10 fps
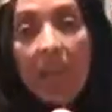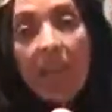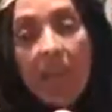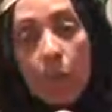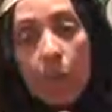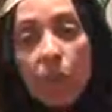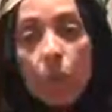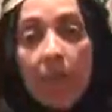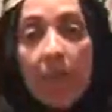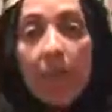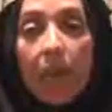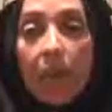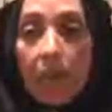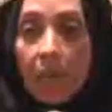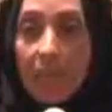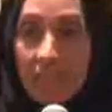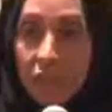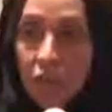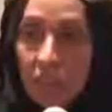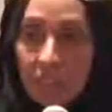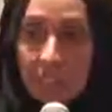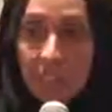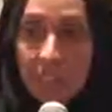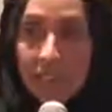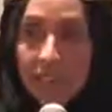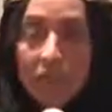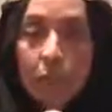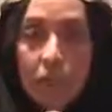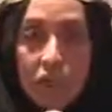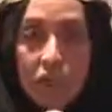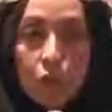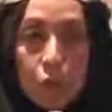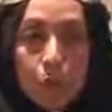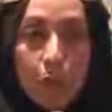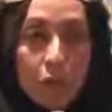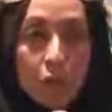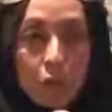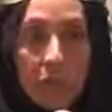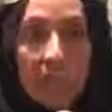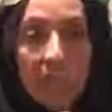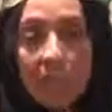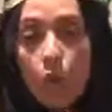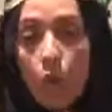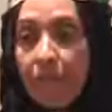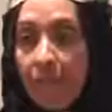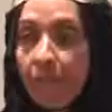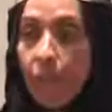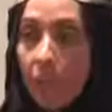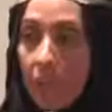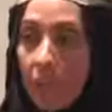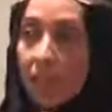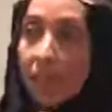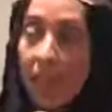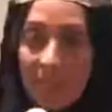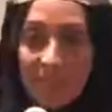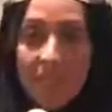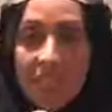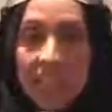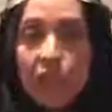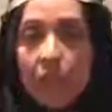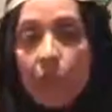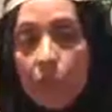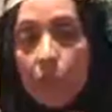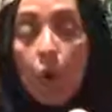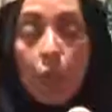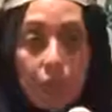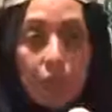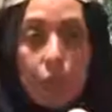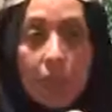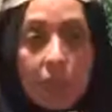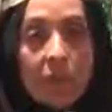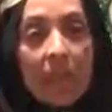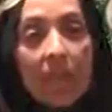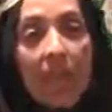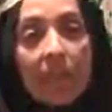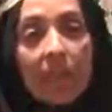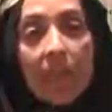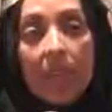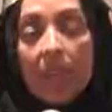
and I'll be doing an exercise class, which is a group personal training class called Fit for Allah, that I've been teaching for over 2 years in Manhattan.